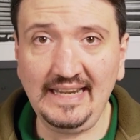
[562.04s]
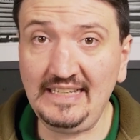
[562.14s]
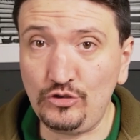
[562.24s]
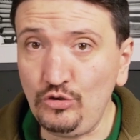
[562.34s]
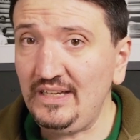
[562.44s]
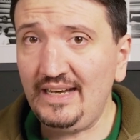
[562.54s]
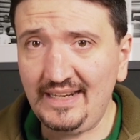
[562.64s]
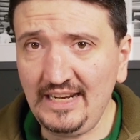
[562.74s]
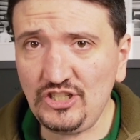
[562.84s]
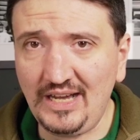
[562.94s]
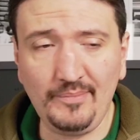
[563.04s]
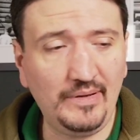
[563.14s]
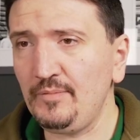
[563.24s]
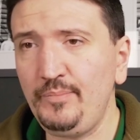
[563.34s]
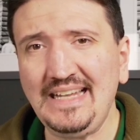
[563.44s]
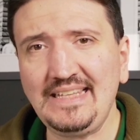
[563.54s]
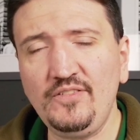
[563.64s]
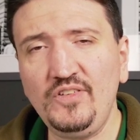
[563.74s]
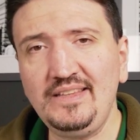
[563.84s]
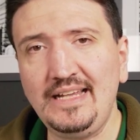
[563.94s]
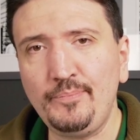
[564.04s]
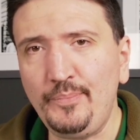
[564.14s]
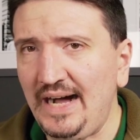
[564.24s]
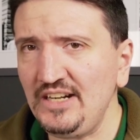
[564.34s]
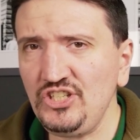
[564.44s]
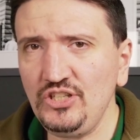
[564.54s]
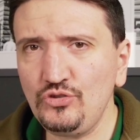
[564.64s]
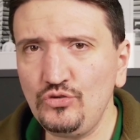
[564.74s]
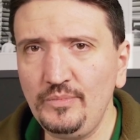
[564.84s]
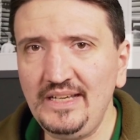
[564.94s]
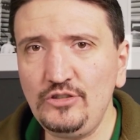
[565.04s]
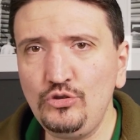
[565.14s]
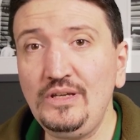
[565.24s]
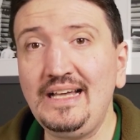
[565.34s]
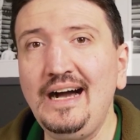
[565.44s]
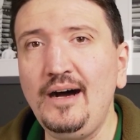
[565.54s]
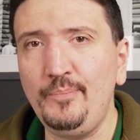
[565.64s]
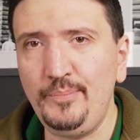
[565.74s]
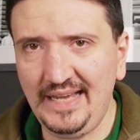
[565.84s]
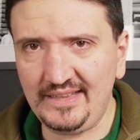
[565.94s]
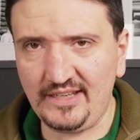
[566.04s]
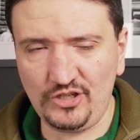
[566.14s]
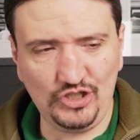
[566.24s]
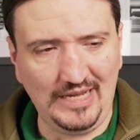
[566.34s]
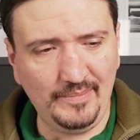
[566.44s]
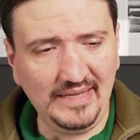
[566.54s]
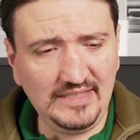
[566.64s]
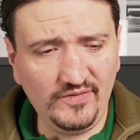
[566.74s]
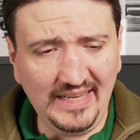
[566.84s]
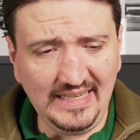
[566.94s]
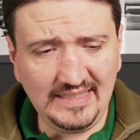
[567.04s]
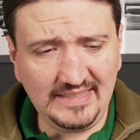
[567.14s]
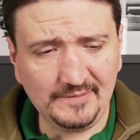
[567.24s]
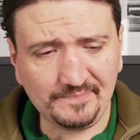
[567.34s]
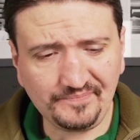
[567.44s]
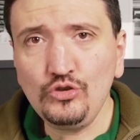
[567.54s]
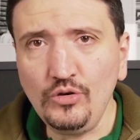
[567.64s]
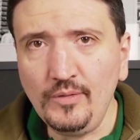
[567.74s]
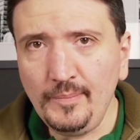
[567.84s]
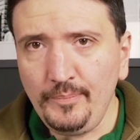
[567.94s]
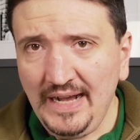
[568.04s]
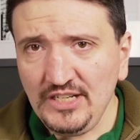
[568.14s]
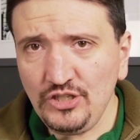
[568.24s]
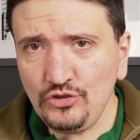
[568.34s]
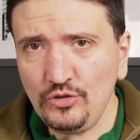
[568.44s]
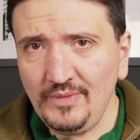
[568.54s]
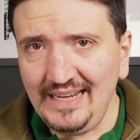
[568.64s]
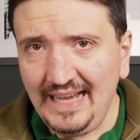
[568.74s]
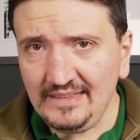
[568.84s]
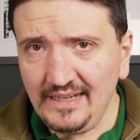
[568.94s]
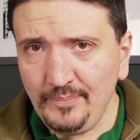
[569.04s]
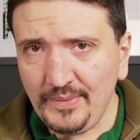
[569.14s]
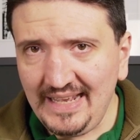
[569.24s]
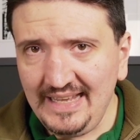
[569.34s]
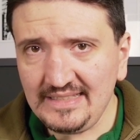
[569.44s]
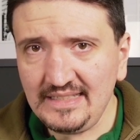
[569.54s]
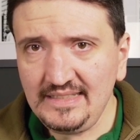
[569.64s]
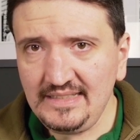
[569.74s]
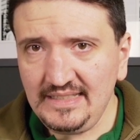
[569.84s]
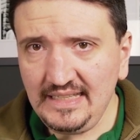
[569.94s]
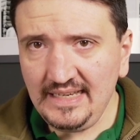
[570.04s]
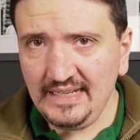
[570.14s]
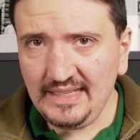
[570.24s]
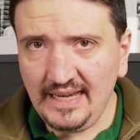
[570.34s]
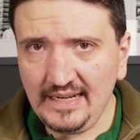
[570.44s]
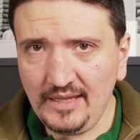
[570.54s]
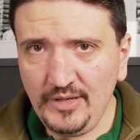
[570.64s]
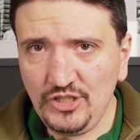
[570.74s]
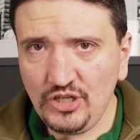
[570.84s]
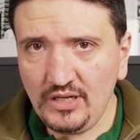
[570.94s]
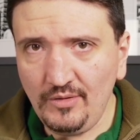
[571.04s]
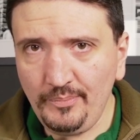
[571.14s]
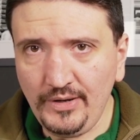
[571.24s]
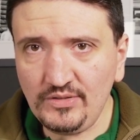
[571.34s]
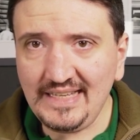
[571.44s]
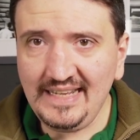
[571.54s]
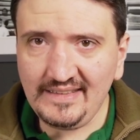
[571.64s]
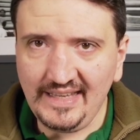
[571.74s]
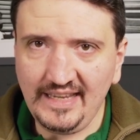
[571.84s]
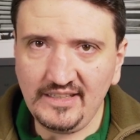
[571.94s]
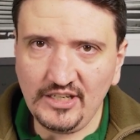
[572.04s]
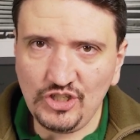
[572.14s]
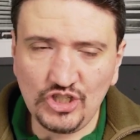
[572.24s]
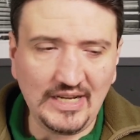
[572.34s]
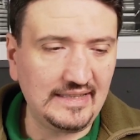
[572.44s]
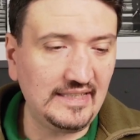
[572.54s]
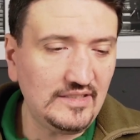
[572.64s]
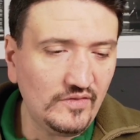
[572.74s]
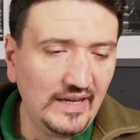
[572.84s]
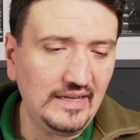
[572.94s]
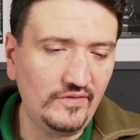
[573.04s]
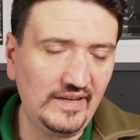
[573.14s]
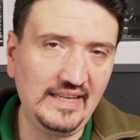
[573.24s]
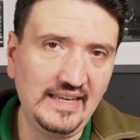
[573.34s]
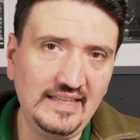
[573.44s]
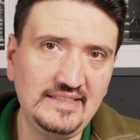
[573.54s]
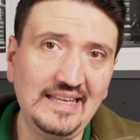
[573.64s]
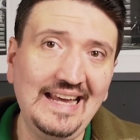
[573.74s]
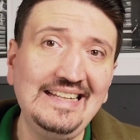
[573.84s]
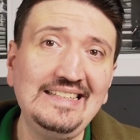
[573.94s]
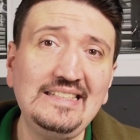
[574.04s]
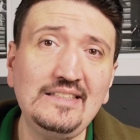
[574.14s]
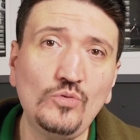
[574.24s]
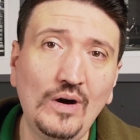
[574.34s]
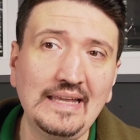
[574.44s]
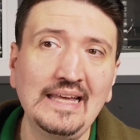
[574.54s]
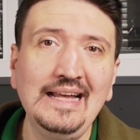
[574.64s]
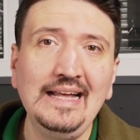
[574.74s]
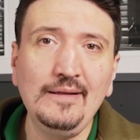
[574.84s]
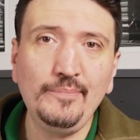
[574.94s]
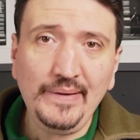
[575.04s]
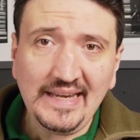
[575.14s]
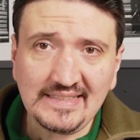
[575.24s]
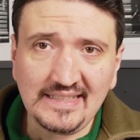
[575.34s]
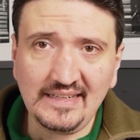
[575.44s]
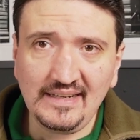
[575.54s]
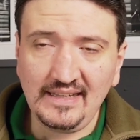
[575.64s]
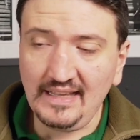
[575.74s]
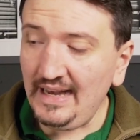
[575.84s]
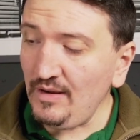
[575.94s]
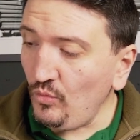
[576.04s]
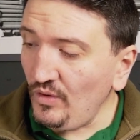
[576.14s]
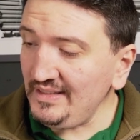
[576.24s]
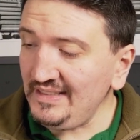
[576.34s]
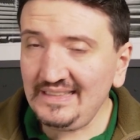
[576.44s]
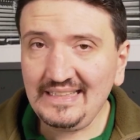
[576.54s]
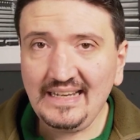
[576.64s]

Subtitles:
and it's doing a great job, but I feel that punch in zoom is doing a better job. It's very easy to punch in zoom, lightly press, see the entire image, compose and take the shot. It's very easy, and this is why personally I wanted